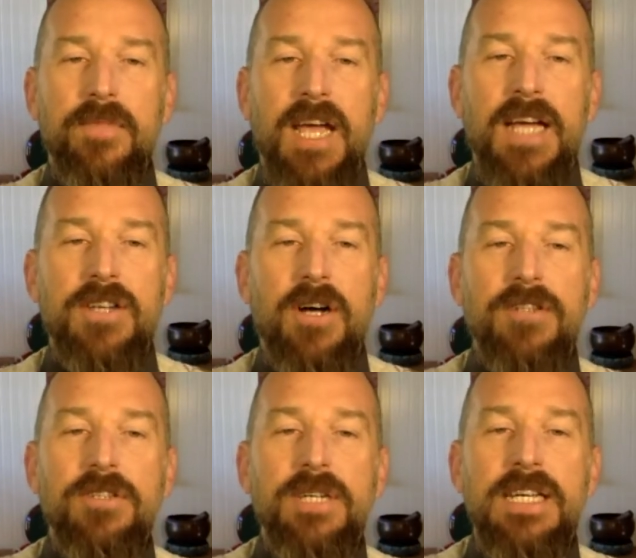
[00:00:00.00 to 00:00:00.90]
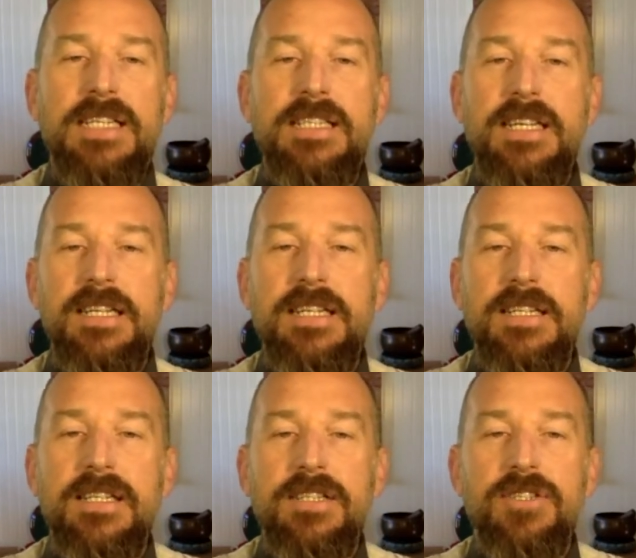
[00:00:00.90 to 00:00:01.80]
It's all too easy
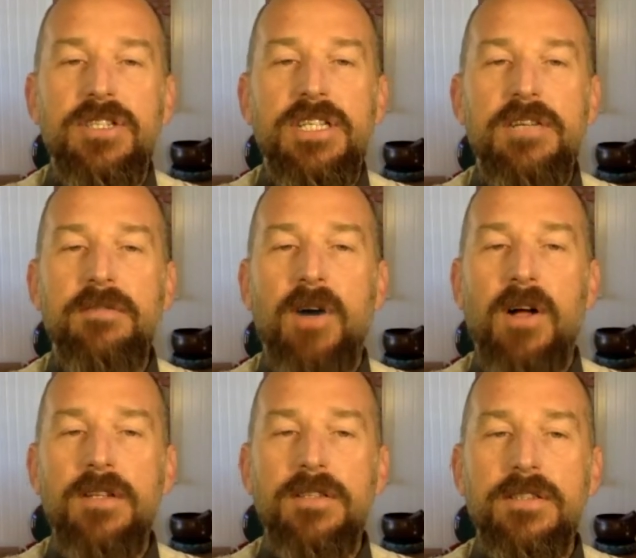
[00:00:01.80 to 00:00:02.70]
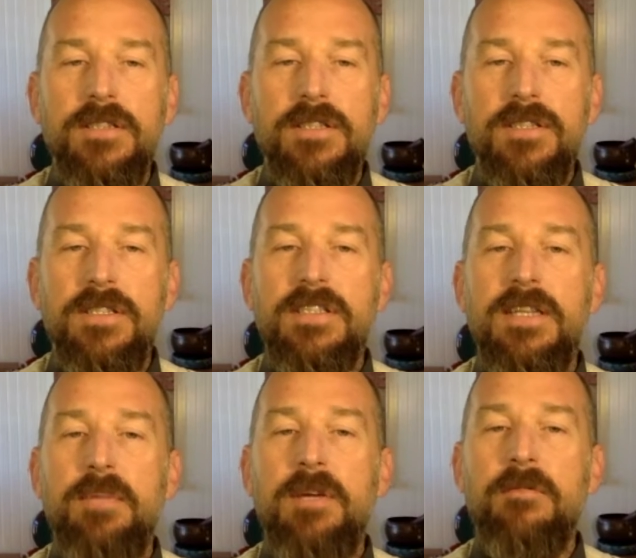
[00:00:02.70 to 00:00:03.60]
to default to
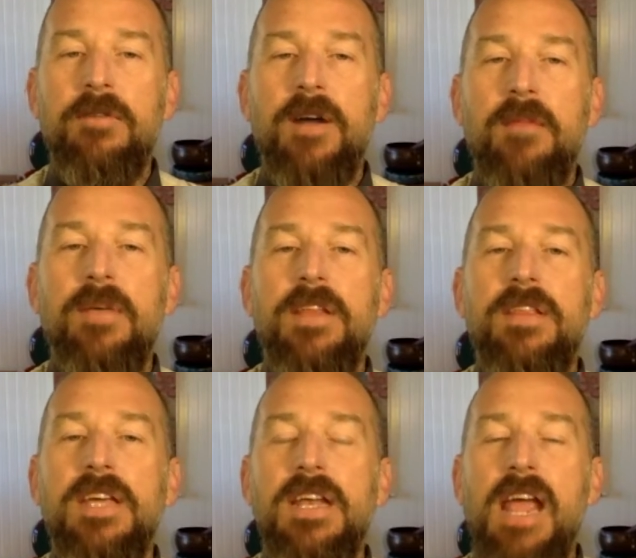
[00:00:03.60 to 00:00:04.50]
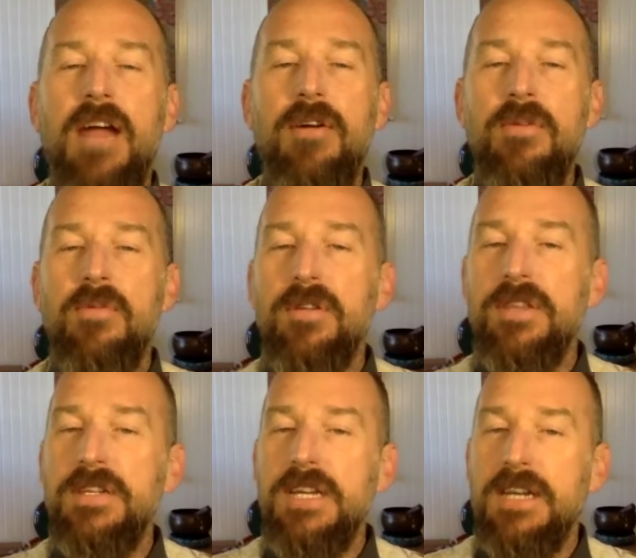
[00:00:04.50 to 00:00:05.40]
slipping from the inherent worth
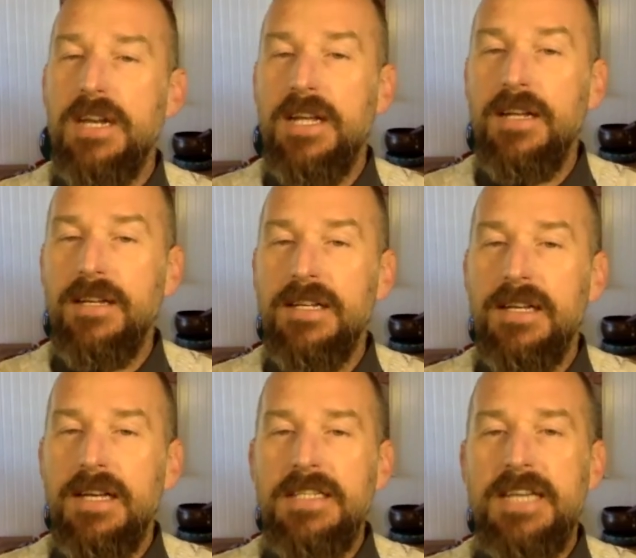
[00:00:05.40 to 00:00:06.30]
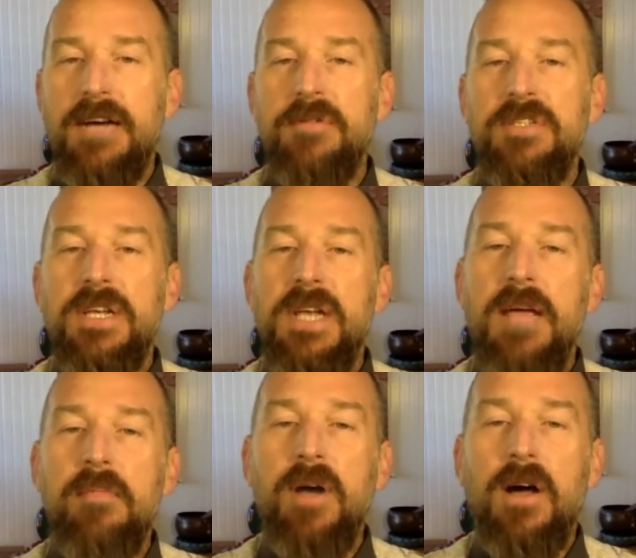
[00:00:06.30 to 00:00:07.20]
and dignity down to
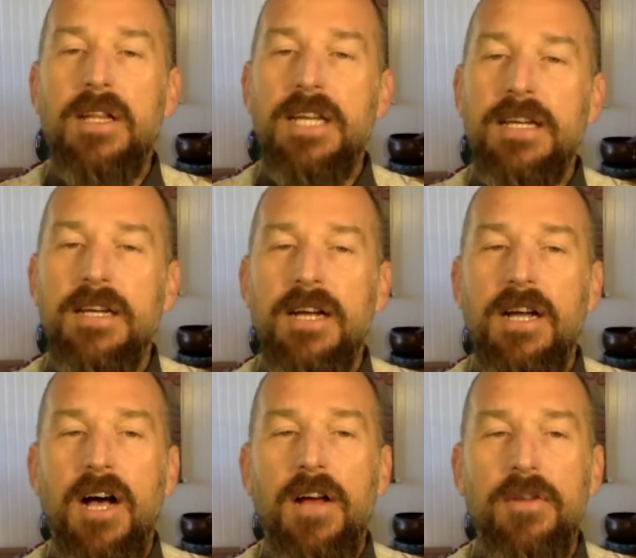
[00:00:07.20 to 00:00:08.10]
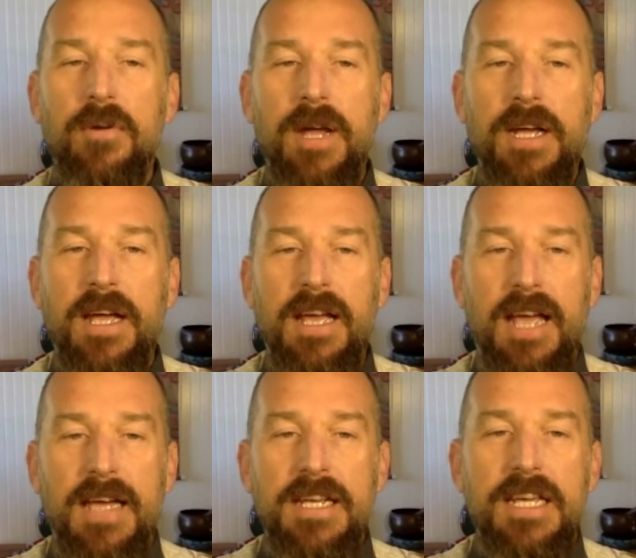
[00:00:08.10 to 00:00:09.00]
name-calling, othering,
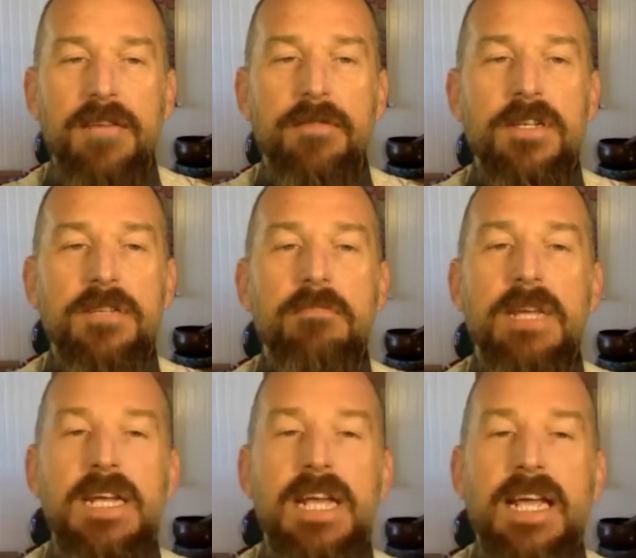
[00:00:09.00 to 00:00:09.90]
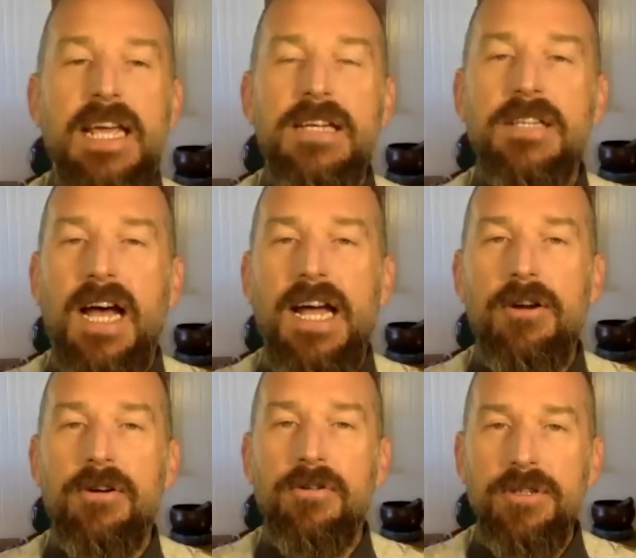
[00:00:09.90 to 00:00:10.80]
and even demeaning
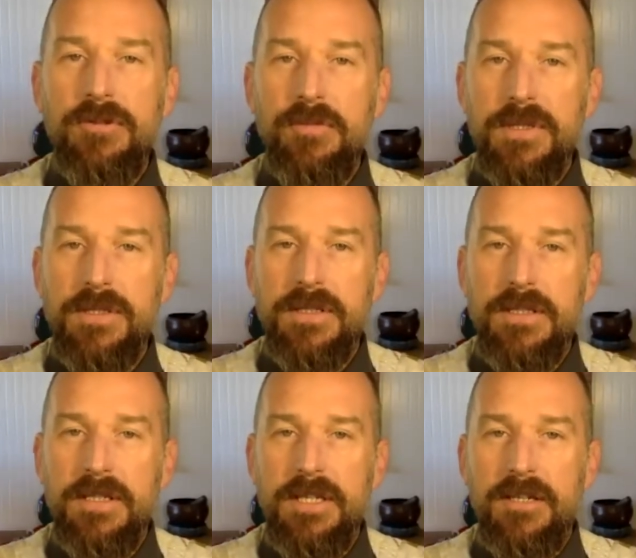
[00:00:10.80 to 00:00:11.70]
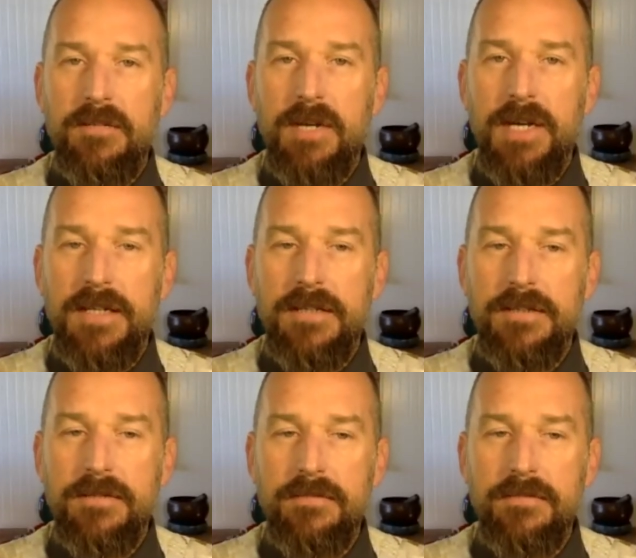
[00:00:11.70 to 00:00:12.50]
entire groups in our minds.